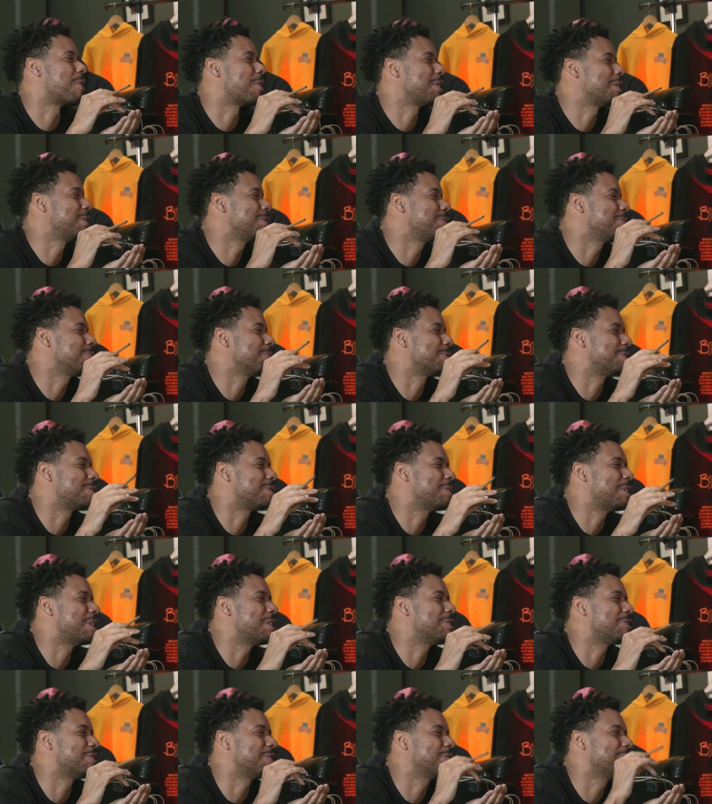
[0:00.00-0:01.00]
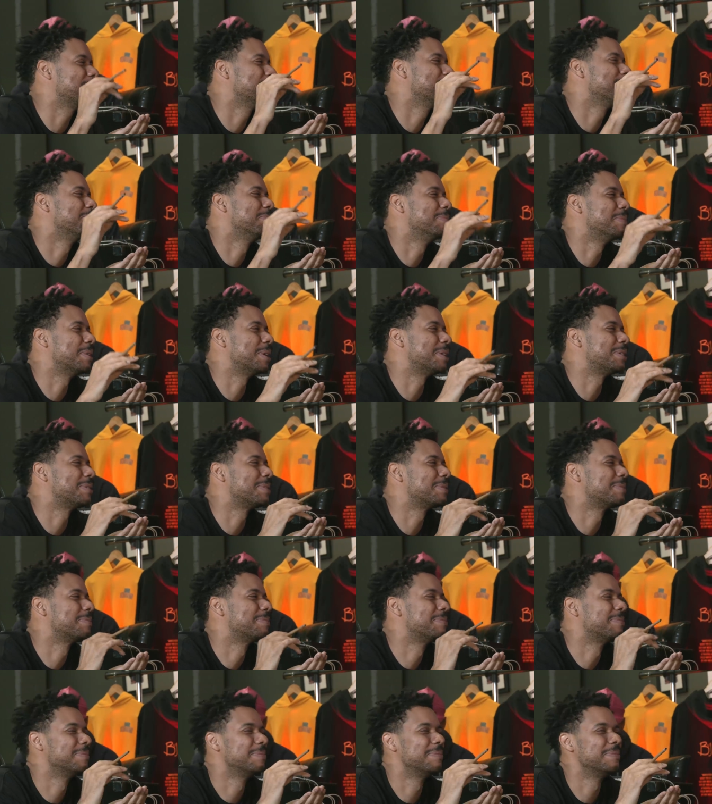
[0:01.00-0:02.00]
morning with sneezing, but
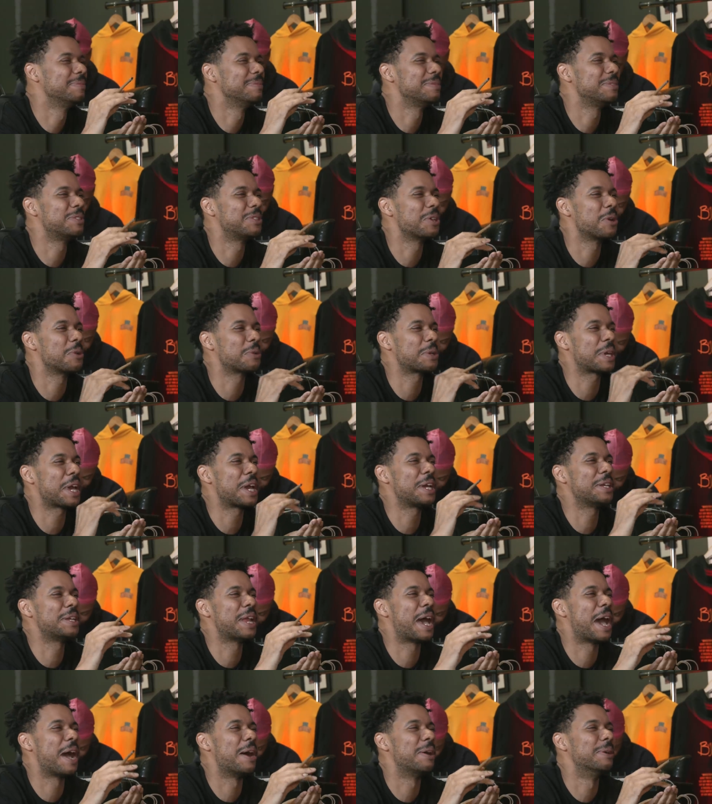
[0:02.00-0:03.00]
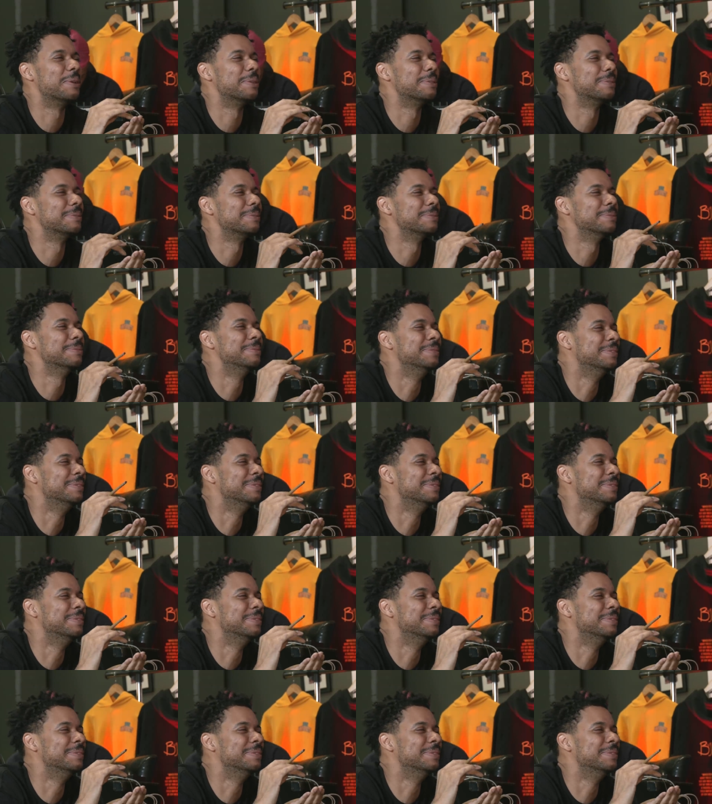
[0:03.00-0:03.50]
it's okay now. My